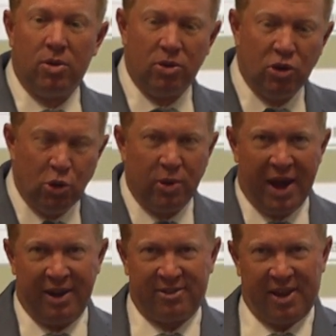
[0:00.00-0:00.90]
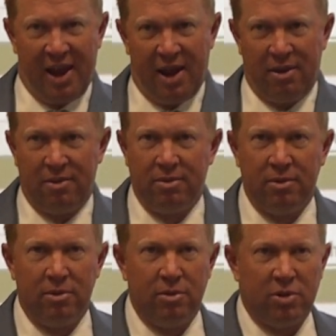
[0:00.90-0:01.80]
you guys can
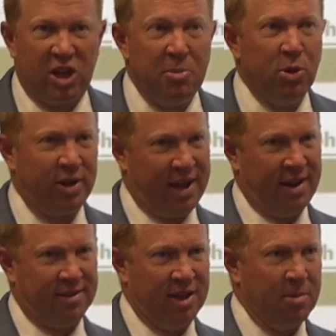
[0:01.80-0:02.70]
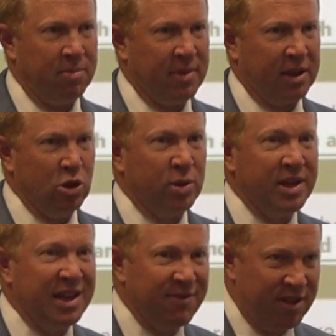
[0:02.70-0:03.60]
communicate to them, that you
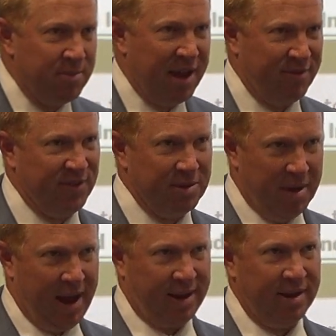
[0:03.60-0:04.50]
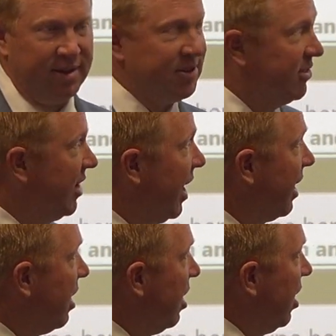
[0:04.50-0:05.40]
could give them that feedback to say,
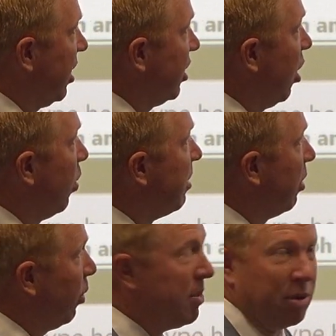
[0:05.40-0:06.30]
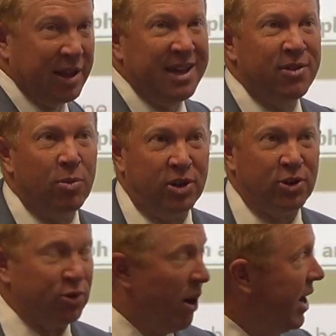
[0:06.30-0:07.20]
you know, we believe in what
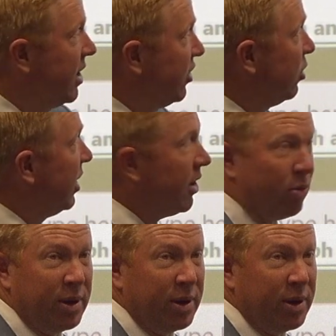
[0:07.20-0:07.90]
you're trying to do here.